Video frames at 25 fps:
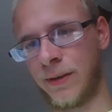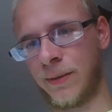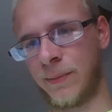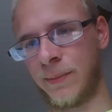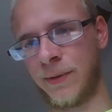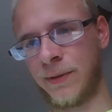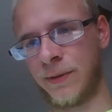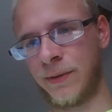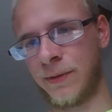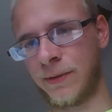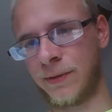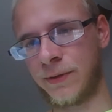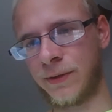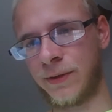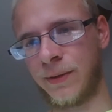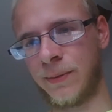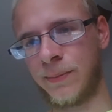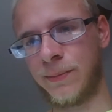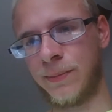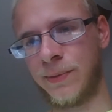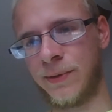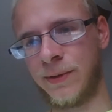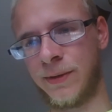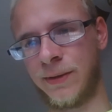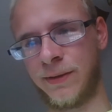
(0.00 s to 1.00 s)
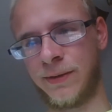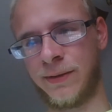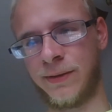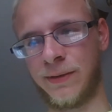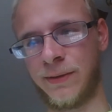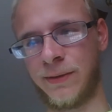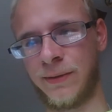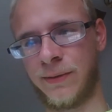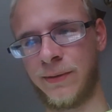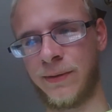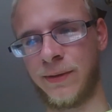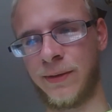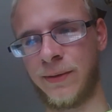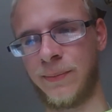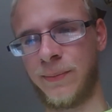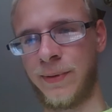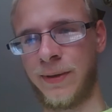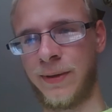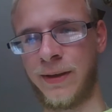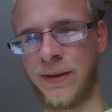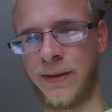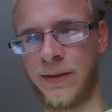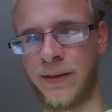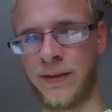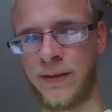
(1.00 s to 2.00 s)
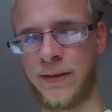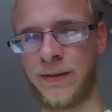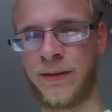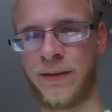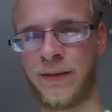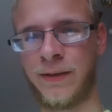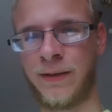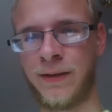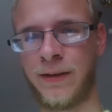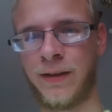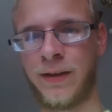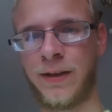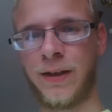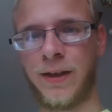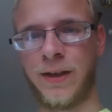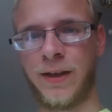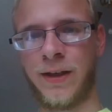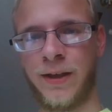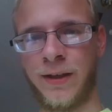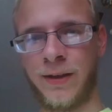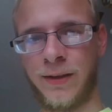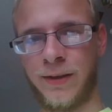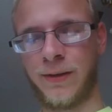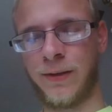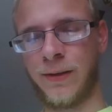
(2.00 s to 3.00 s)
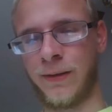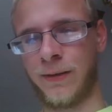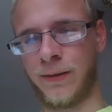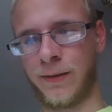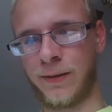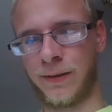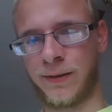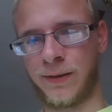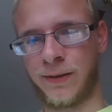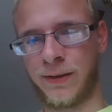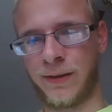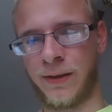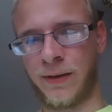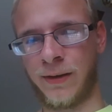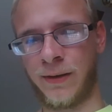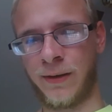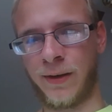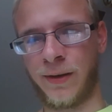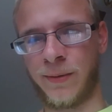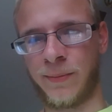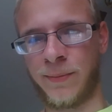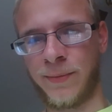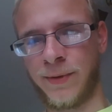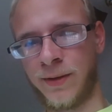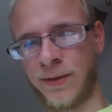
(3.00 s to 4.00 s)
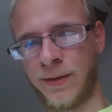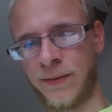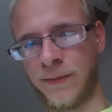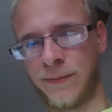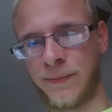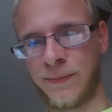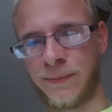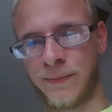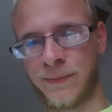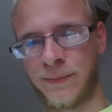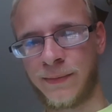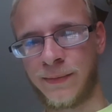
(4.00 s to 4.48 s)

I mean, there's companies that only pay $8 an hour. I mean,